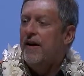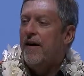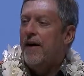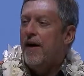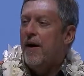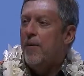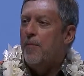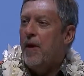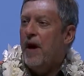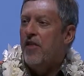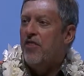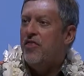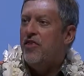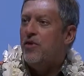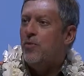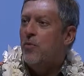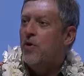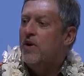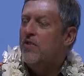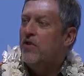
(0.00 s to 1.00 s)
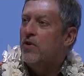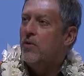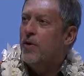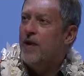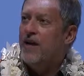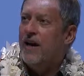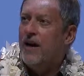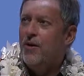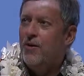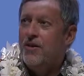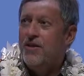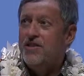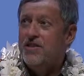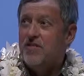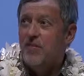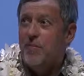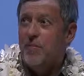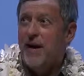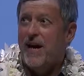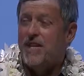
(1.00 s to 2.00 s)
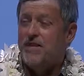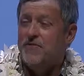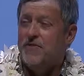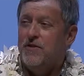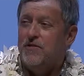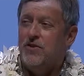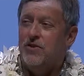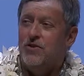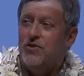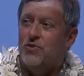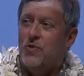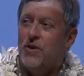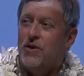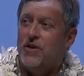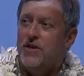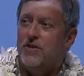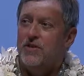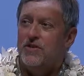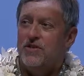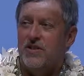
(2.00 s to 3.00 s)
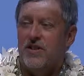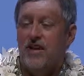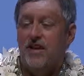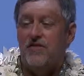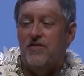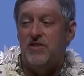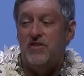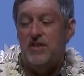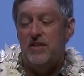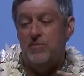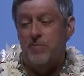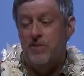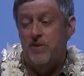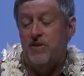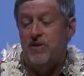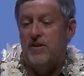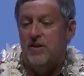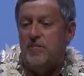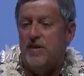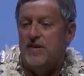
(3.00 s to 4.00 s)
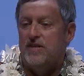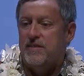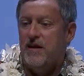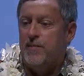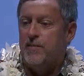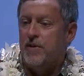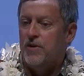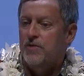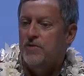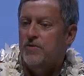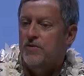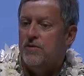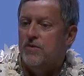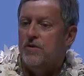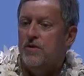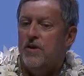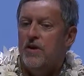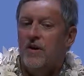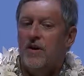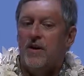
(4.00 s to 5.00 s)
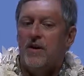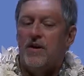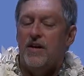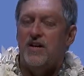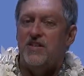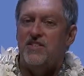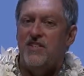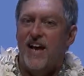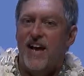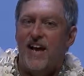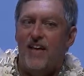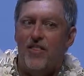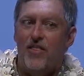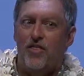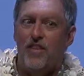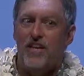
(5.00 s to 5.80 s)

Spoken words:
I think one of the great ironies of the past 15 to 20 years that I've seen, particularly in my time at Google, is that